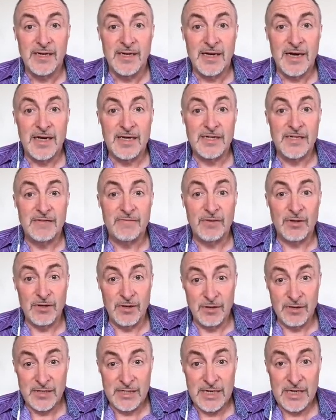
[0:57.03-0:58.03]
and this is for her
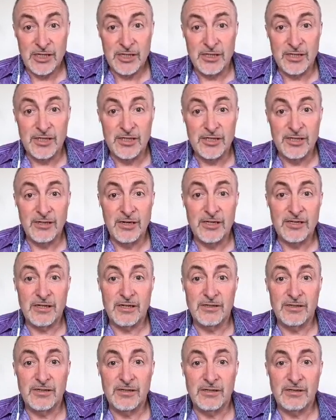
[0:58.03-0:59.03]
intentionally. She'd like to
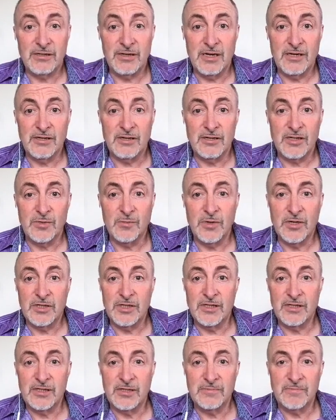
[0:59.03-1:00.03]
get a chance to watch
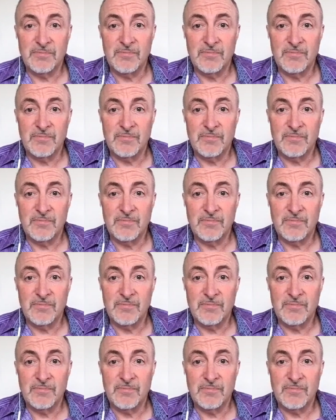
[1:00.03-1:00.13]
it.